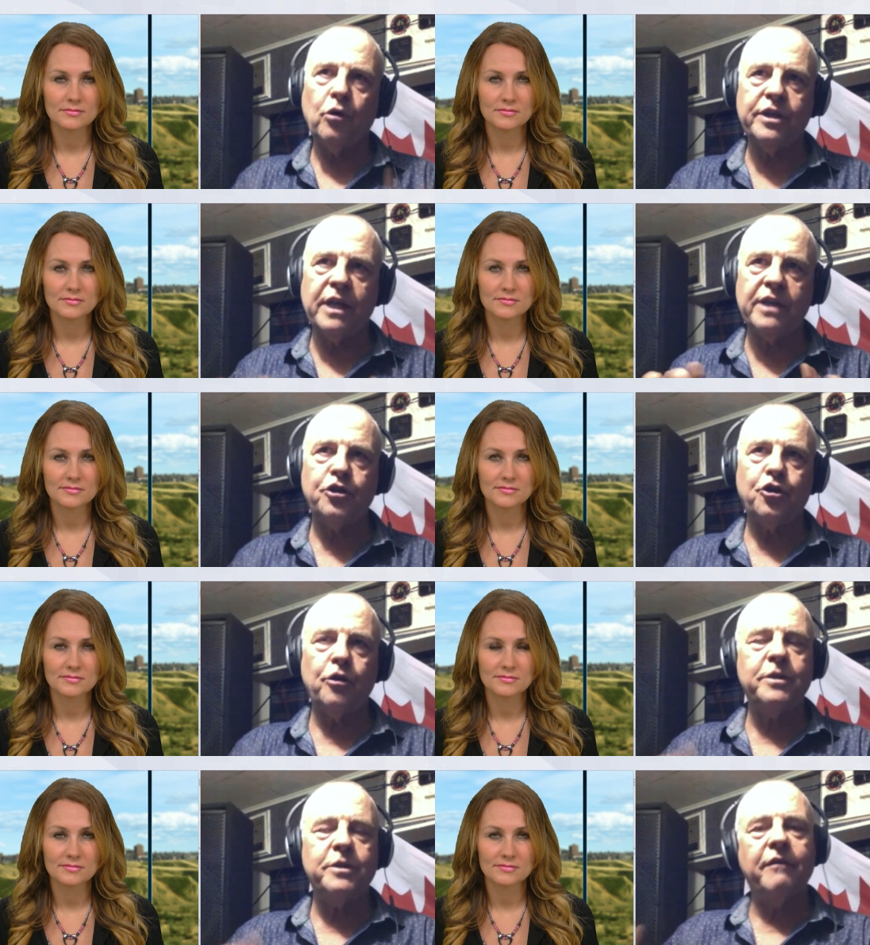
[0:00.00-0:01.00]

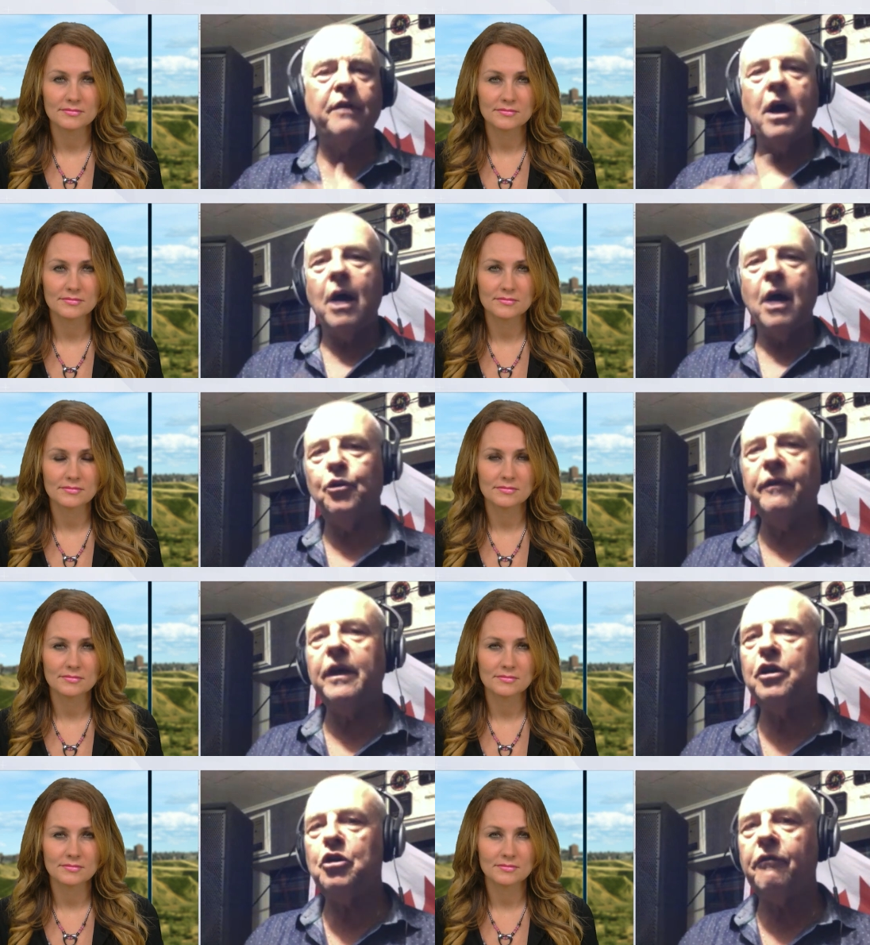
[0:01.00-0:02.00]
Speaker 1: process in terms of
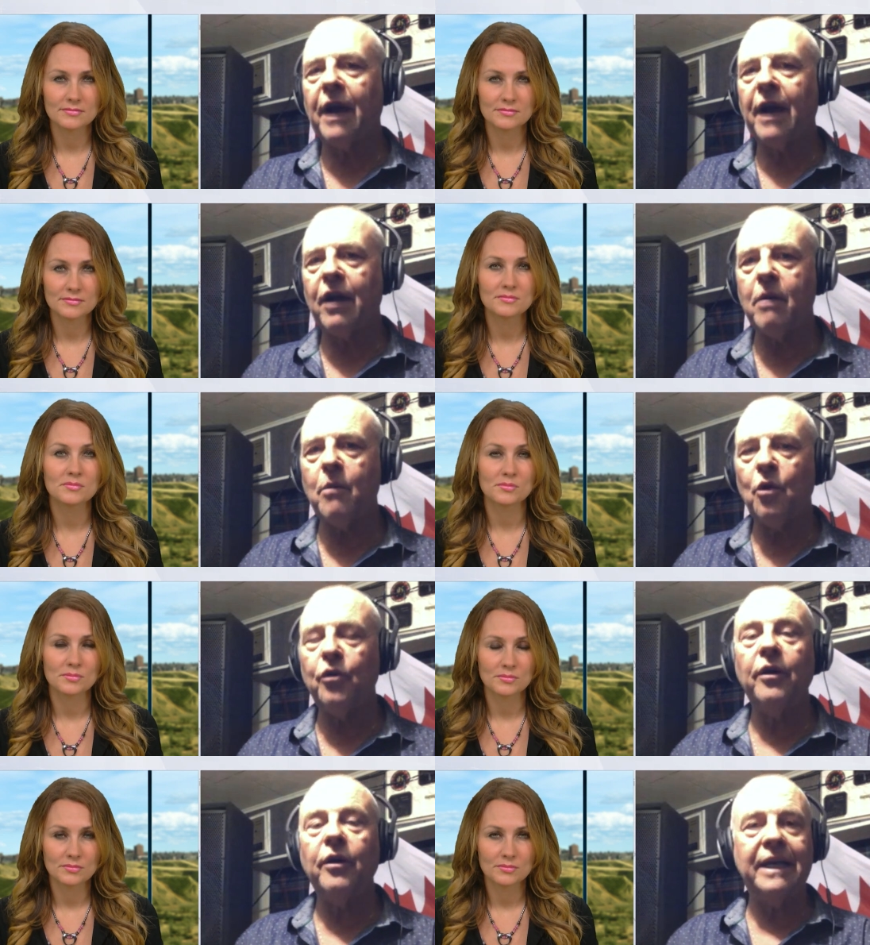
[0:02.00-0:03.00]
approving a new
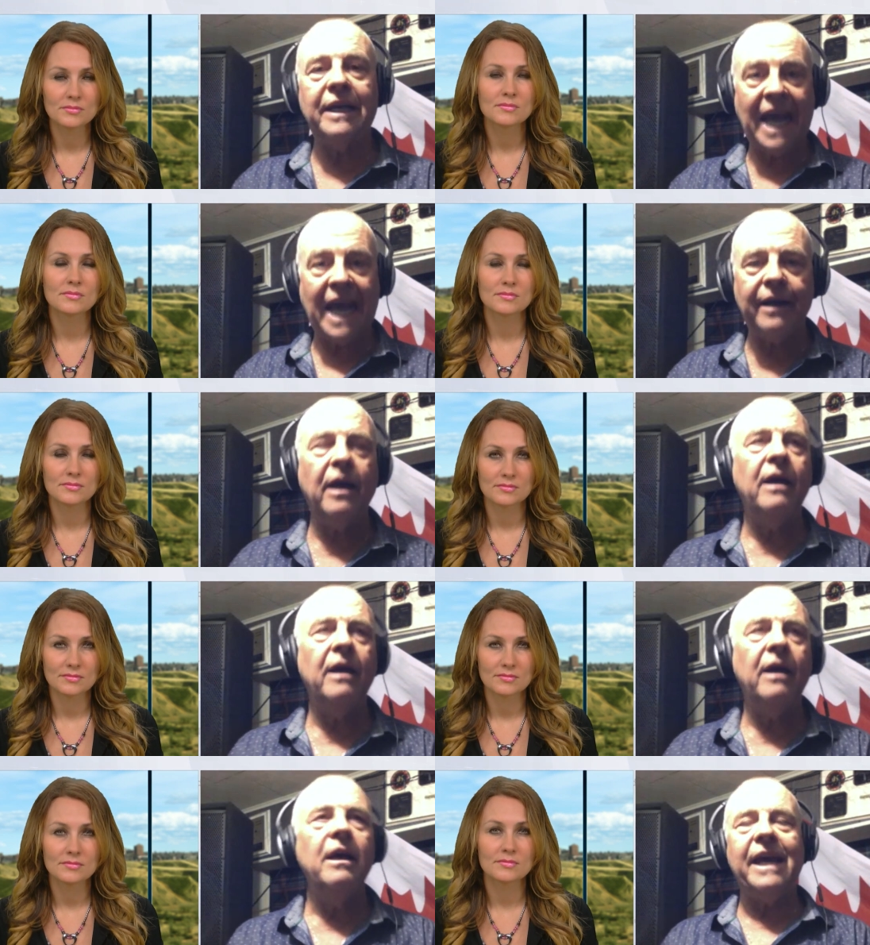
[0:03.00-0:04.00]
firearm owner in
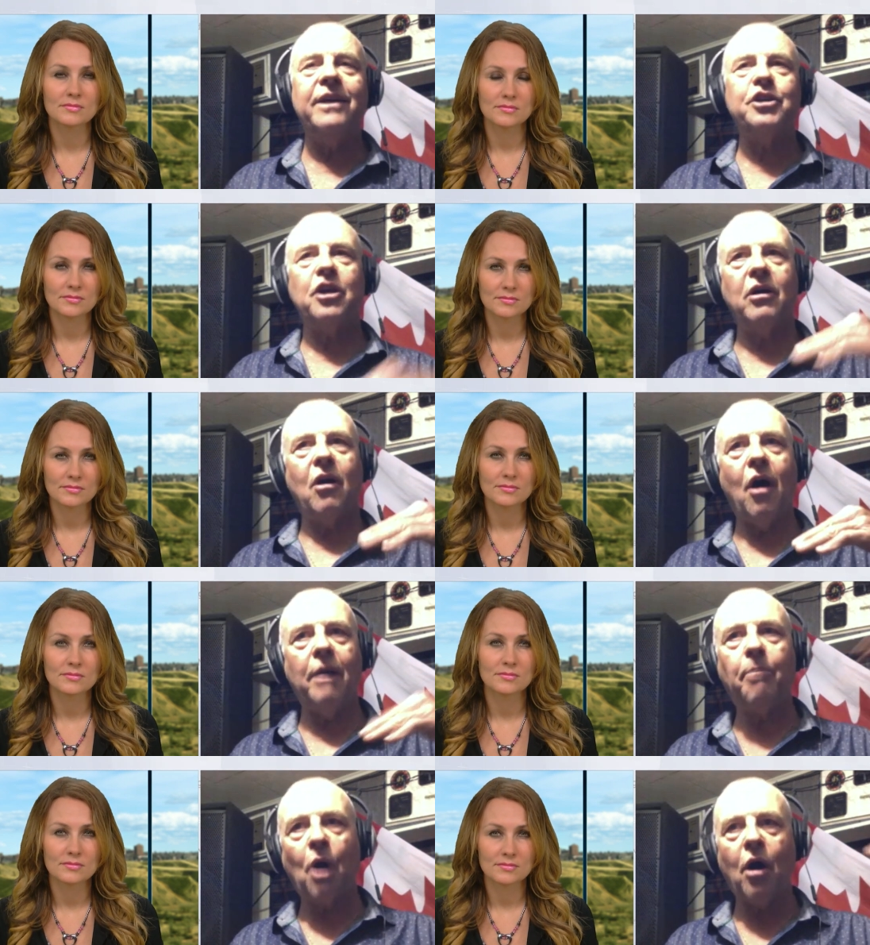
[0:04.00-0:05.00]
Canada
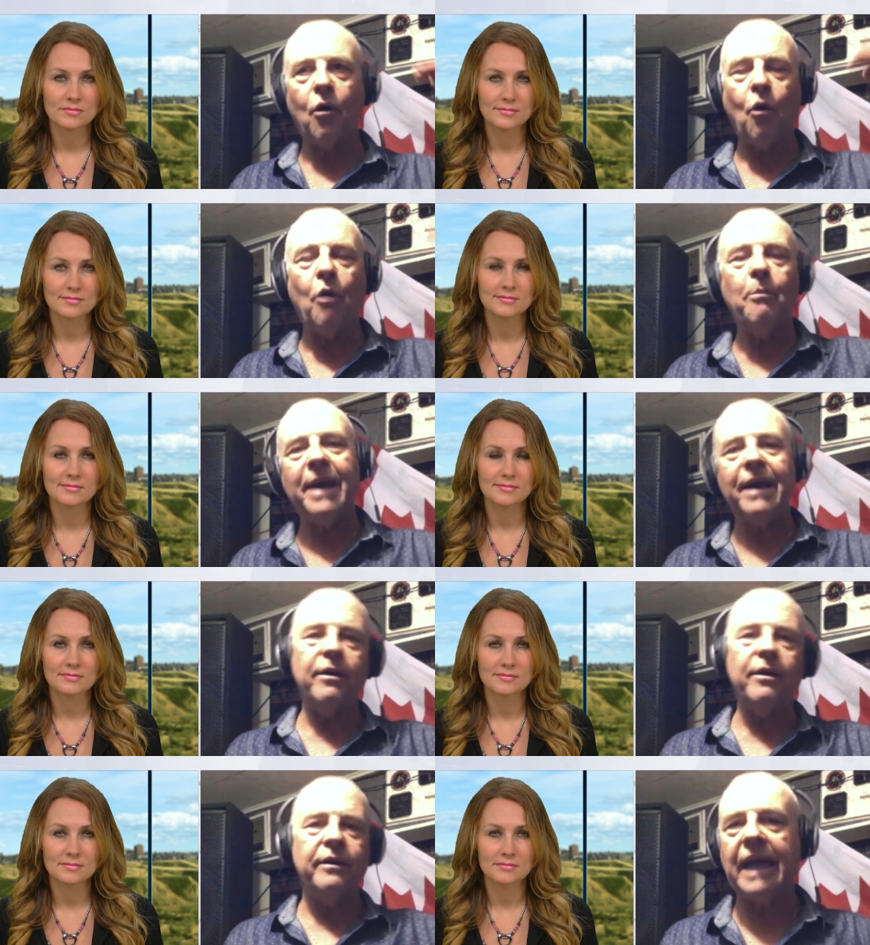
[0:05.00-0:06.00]
is on par
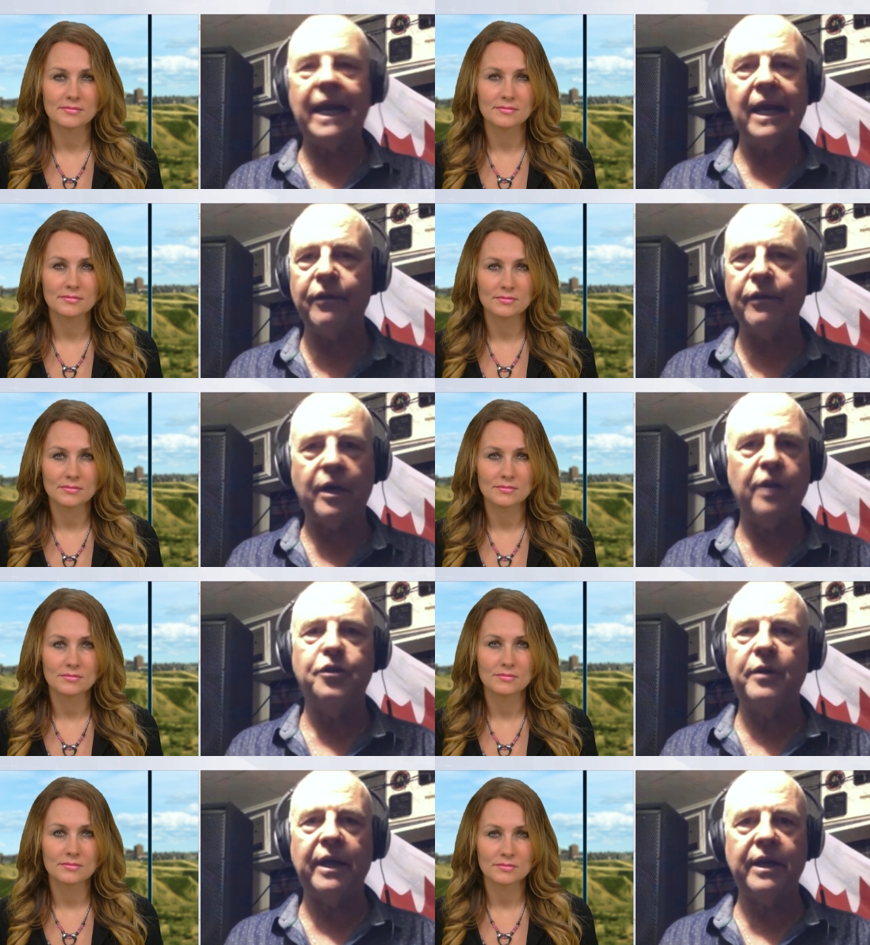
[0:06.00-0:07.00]
or better than any
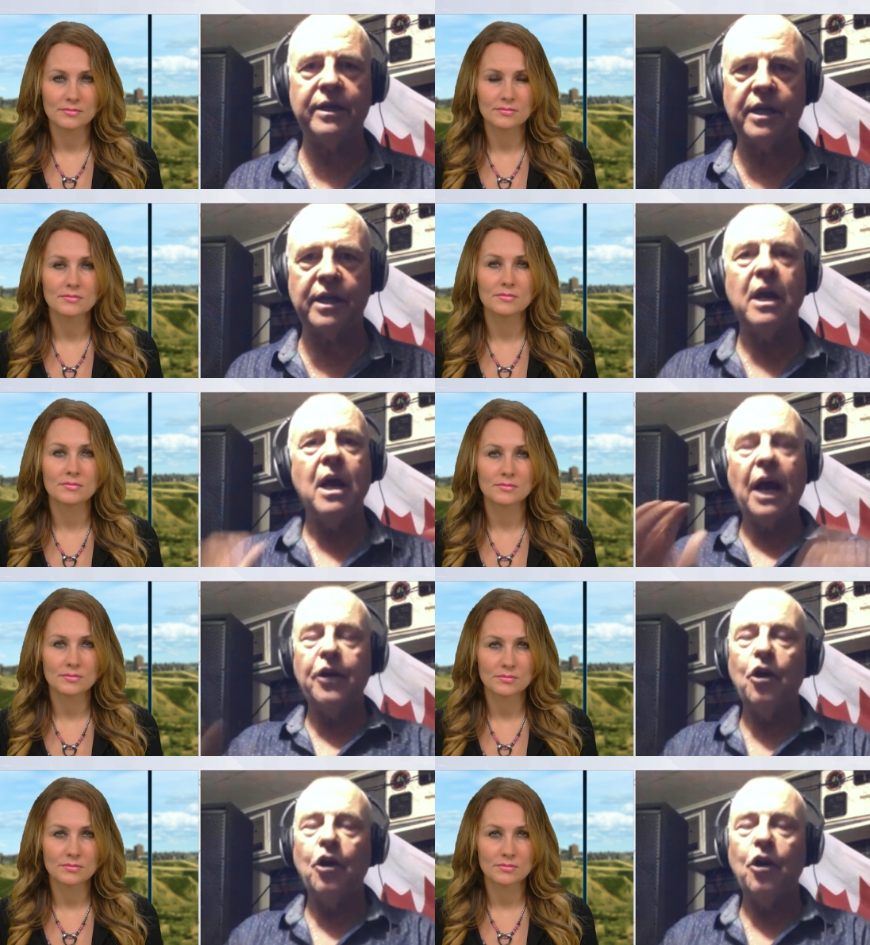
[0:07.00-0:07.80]
other country that exists.